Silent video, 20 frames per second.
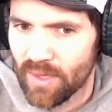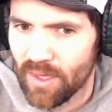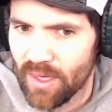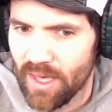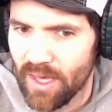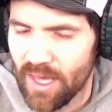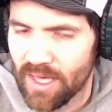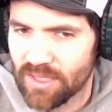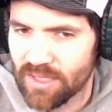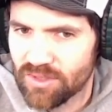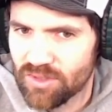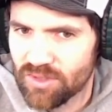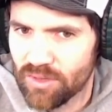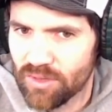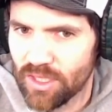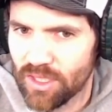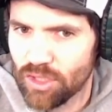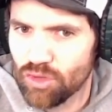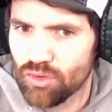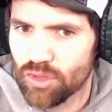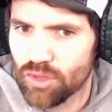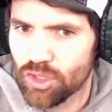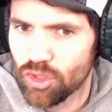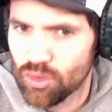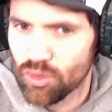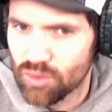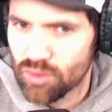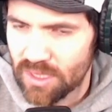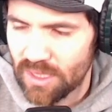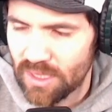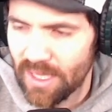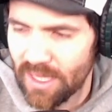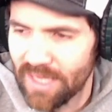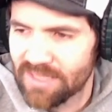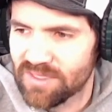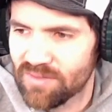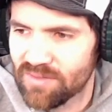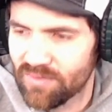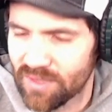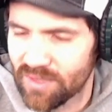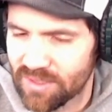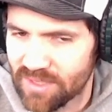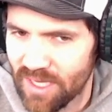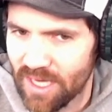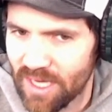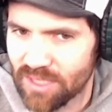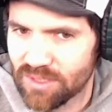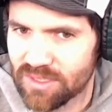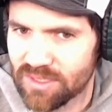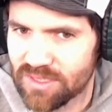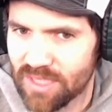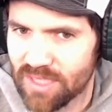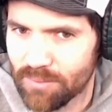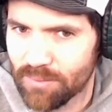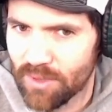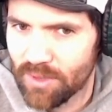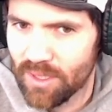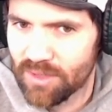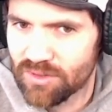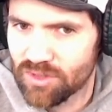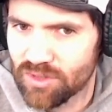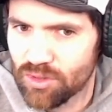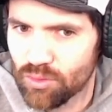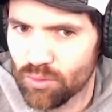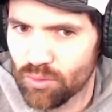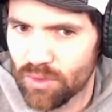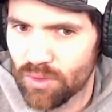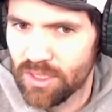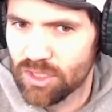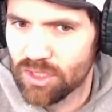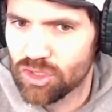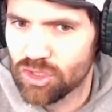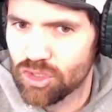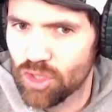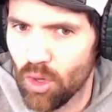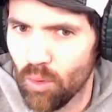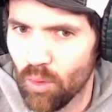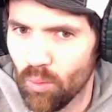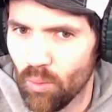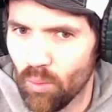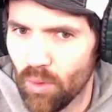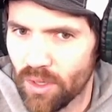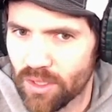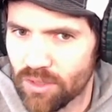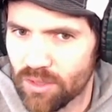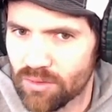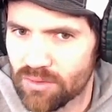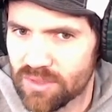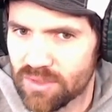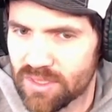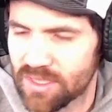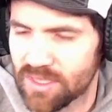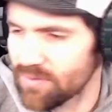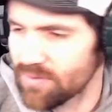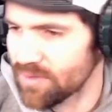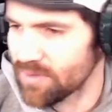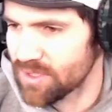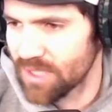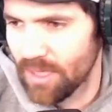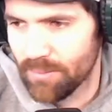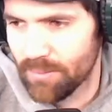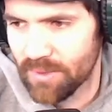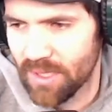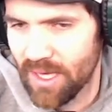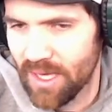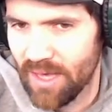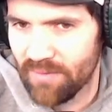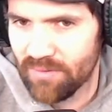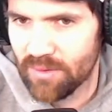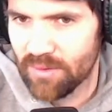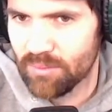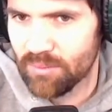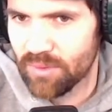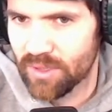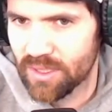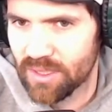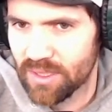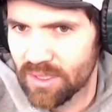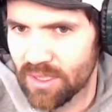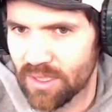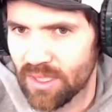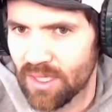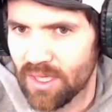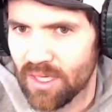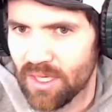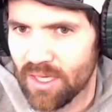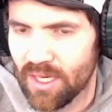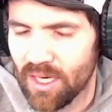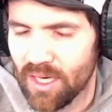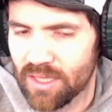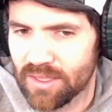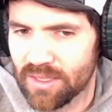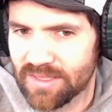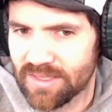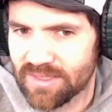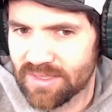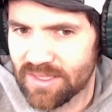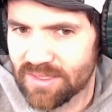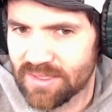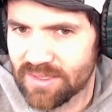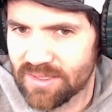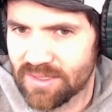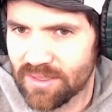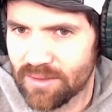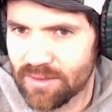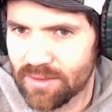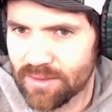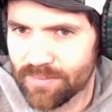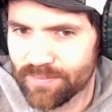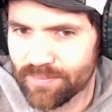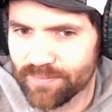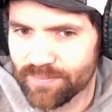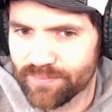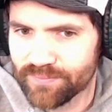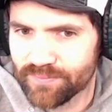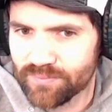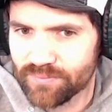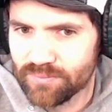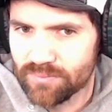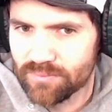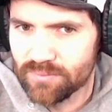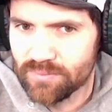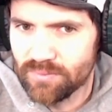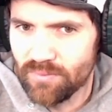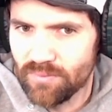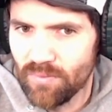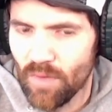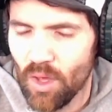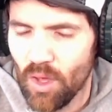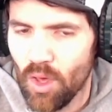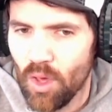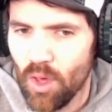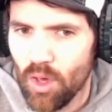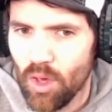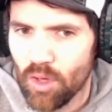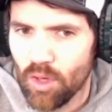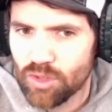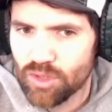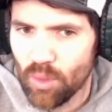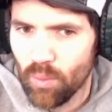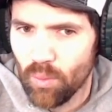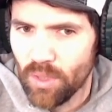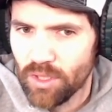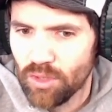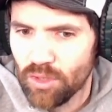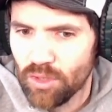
And so then you can use less of it to actually stop your health. So you really don't want to use these for stopping a heavy bleed unless necessary. So what